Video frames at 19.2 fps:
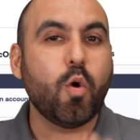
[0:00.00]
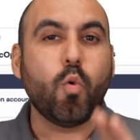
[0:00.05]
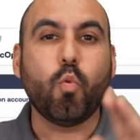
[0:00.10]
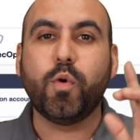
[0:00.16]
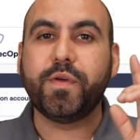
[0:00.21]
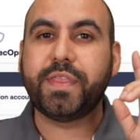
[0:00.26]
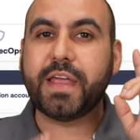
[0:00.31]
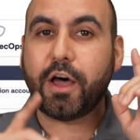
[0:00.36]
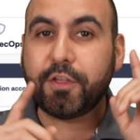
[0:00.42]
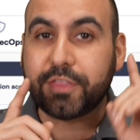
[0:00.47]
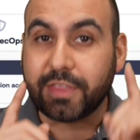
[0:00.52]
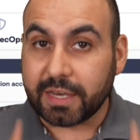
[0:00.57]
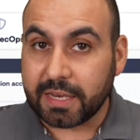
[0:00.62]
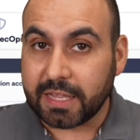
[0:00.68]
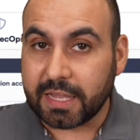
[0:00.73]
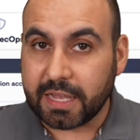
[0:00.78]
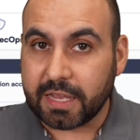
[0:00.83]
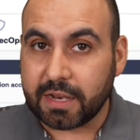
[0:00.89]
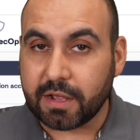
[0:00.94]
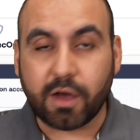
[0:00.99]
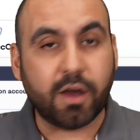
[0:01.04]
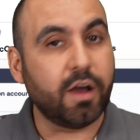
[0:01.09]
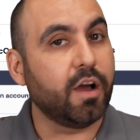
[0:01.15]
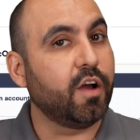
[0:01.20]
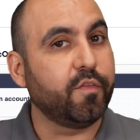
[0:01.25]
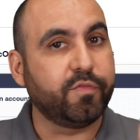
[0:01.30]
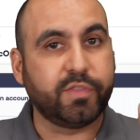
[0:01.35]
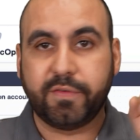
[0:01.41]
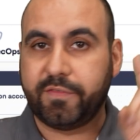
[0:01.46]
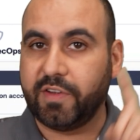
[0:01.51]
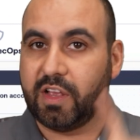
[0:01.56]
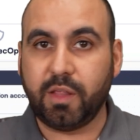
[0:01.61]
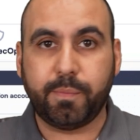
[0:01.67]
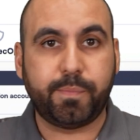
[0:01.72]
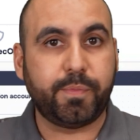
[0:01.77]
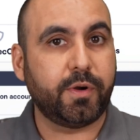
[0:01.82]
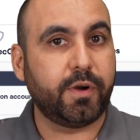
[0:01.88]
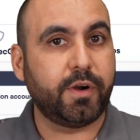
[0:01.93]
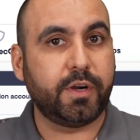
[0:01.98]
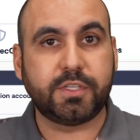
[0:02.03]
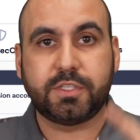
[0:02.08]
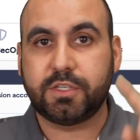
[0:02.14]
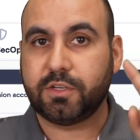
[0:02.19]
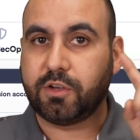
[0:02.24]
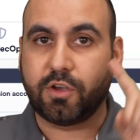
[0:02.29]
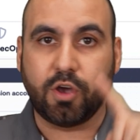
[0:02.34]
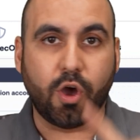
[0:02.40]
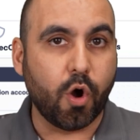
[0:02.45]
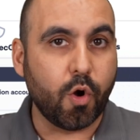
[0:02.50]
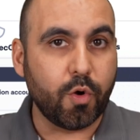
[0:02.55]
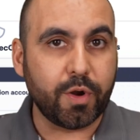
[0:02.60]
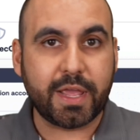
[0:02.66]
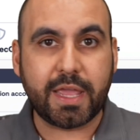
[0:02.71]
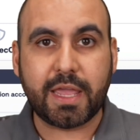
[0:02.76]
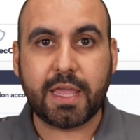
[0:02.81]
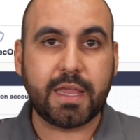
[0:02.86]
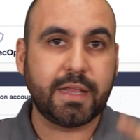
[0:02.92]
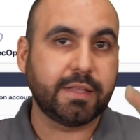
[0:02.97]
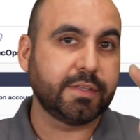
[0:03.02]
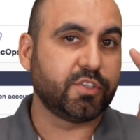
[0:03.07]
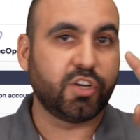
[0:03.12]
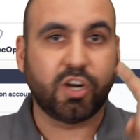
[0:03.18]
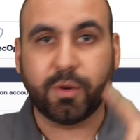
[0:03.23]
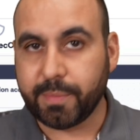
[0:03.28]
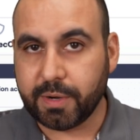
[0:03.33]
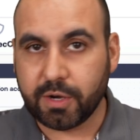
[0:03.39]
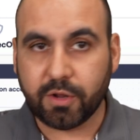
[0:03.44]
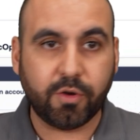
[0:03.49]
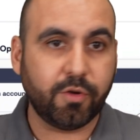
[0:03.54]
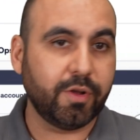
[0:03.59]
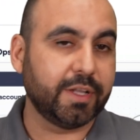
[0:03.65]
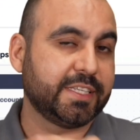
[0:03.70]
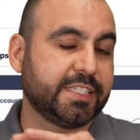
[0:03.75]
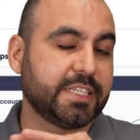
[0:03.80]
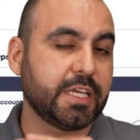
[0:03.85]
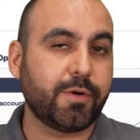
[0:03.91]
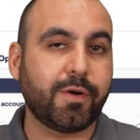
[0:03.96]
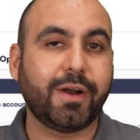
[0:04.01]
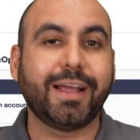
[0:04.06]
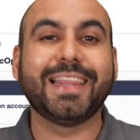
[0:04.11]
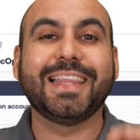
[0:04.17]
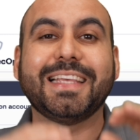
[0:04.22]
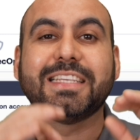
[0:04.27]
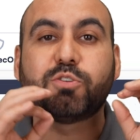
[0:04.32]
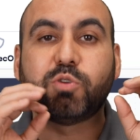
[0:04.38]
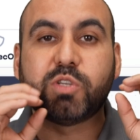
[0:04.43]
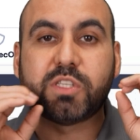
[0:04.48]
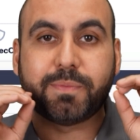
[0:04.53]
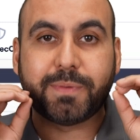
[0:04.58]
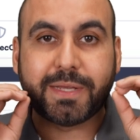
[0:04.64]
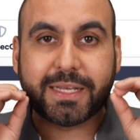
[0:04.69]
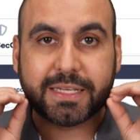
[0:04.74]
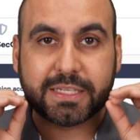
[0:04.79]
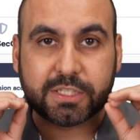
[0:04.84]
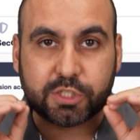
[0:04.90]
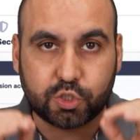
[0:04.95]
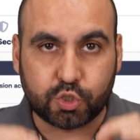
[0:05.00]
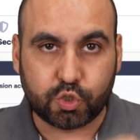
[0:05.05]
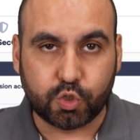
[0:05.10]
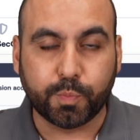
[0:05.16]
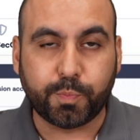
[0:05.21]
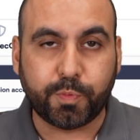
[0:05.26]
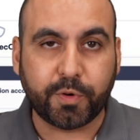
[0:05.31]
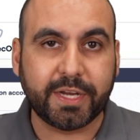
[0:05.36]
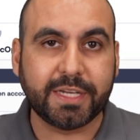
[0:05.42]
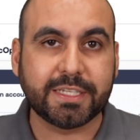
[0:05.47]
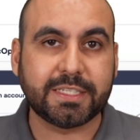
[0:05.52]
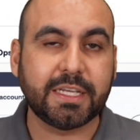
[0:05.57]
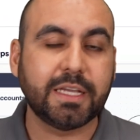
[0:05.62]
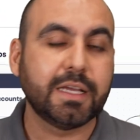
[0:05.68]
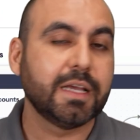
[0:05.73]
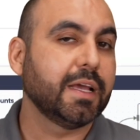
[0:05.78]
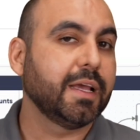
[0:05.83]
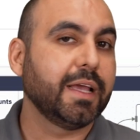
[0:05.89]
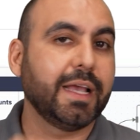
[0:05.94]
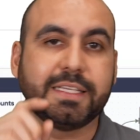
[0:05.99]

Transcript: Without the need of developers, coding, terminal, etc. This is going to be super easy.